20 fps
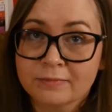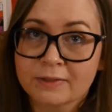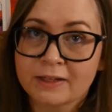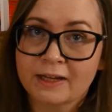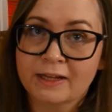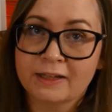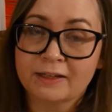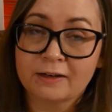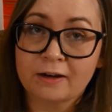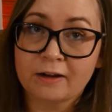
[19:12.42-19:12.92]

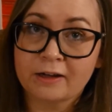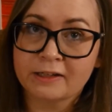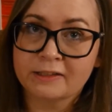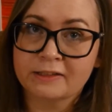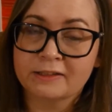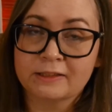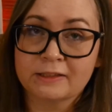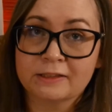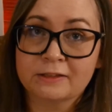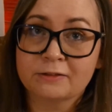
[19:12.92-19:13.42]
and
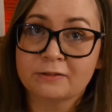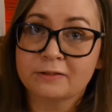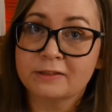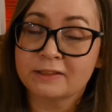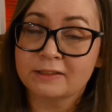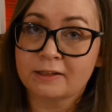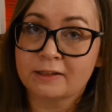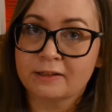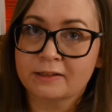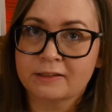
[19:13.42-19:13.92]
liked it or
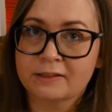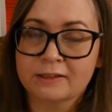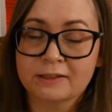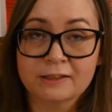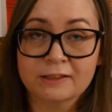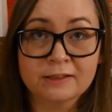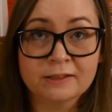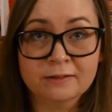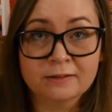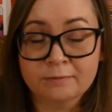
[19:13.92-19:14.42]
disliked
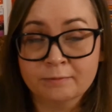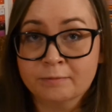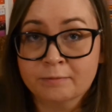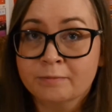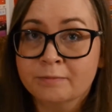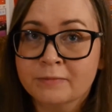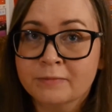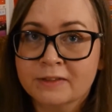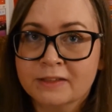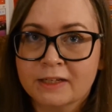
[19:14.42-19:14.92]
it?
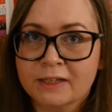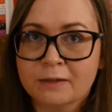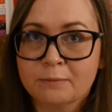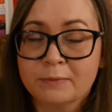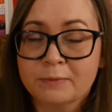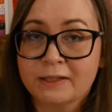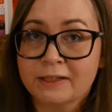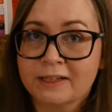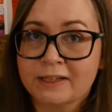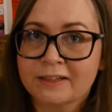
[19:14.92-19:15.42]
Tell
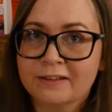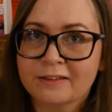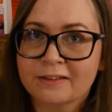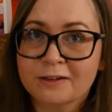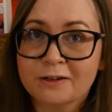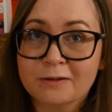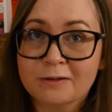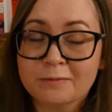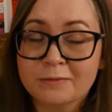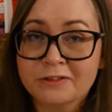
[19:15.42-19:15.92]
me in the
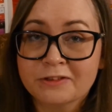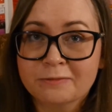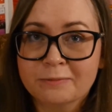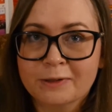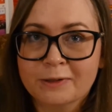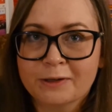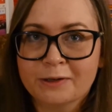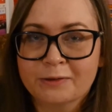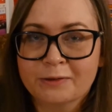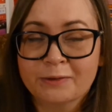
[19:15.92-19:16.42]
comments
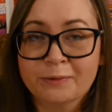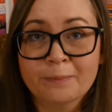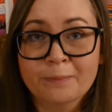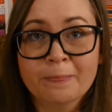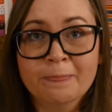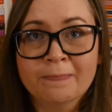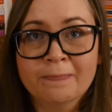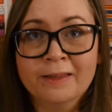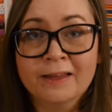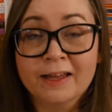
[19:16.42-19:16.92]
below,
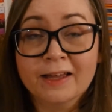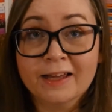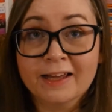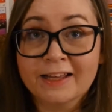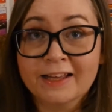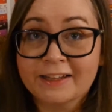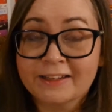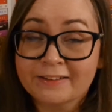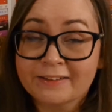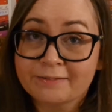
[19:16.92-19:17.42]

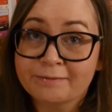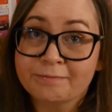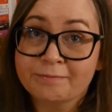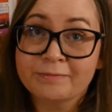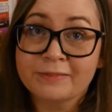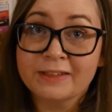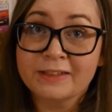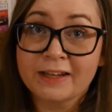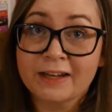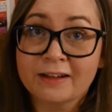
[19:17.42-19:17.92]
and
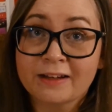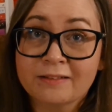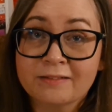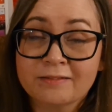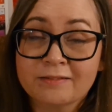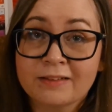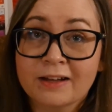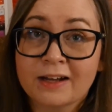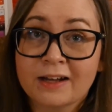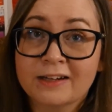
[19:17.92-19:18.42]
yeah,
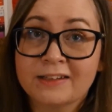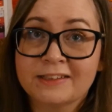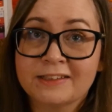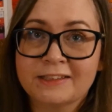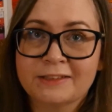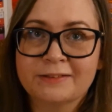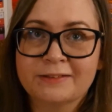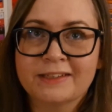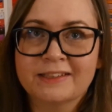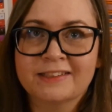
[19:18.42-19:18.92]
I'll
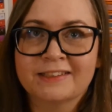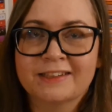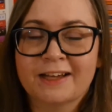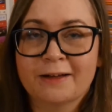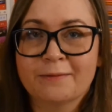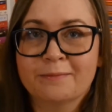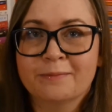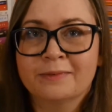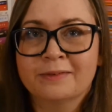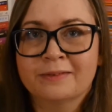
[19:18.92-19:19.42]
see you next
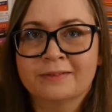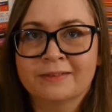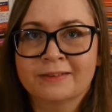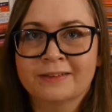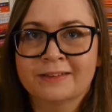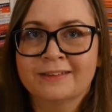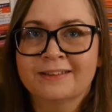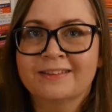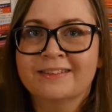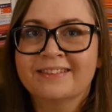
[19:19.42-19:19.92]
time.
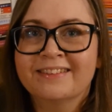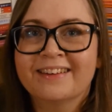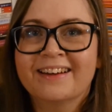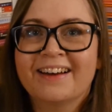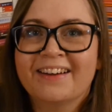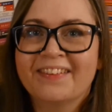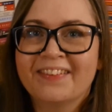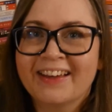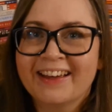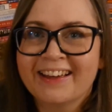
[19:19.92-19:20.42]

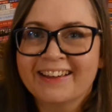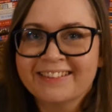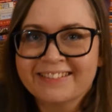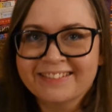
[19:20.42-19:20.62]
Ha det!